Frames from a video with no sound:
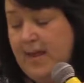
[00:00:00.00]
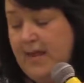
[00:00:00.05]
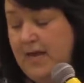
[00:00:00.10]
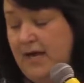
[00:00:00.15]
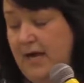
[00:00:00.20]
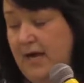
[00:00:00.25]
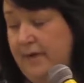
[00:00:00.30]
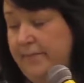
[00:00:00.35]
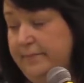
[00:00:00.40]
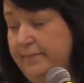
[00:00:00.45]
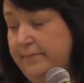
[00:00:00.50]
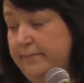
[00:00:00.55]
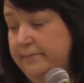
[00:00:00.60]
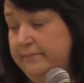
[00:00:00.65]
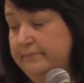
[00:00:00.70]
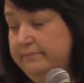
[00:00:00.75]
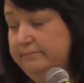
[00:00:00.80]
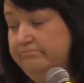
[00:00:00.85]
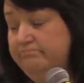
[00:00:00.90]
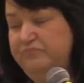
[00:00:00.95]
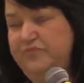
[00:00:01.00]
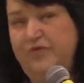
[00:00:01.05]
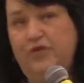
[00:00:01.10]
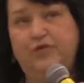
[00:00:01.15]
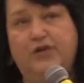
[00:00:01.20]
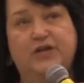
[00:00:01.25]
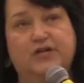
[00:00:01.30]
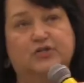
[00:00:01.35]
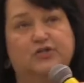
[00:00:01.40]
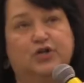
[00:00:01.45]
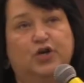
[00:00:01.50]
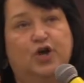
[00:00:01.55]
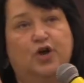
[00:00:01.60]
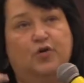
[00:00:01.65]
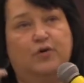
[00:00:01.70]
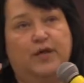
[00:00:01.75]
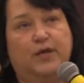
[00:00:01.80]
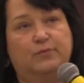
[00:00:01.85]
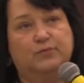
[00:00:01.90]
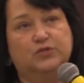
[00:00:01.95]
A few years
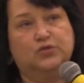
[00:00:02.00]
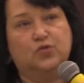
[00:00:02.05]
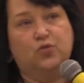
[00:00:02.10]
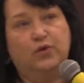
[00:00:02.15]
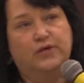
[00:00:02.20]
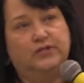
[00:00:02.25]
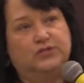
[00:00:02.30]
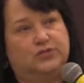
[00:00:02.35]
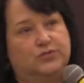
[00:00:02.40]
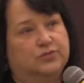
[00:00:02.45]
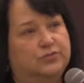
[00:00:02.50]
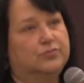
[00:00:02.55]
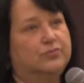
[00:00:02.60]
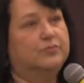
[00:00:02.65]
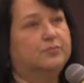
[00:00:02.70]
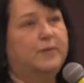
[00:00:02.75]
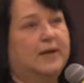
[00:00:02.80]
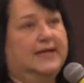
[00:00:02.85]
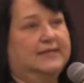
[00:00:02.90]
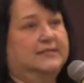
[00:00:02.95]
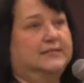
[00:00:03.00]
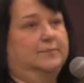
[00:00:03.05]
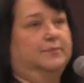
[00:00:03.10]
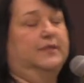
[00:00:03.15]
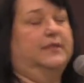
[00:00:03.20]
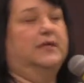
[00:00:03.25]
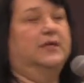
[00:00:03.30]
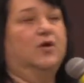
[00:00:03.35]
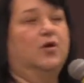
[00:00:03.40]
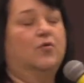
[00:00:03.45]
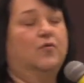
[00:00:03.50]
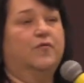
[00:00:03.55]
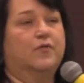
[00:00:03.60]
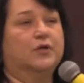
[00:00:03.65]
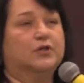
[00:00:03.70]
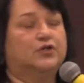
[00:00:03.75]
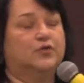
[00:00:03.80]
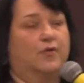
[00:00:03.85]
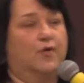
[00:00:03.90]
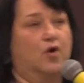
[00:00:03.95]
ago, he was going to possibly go for
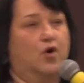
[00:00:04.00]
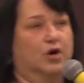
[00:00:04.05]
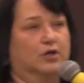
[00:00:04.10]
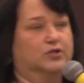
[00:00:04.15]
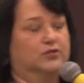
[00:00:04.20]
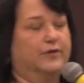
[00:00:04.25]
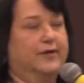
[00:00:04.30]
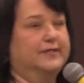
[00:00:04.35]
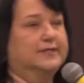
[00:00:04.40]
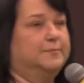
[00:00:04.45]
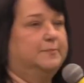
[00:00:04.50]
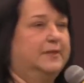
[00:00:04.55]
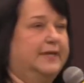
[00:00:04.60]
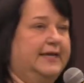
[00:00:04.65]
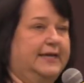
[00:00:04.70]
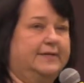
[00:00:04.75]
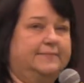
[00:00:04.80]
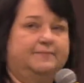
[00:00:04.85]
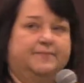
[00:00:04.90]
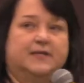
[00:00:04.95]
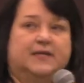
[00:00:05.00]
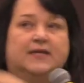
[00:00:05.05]
a heart transplant.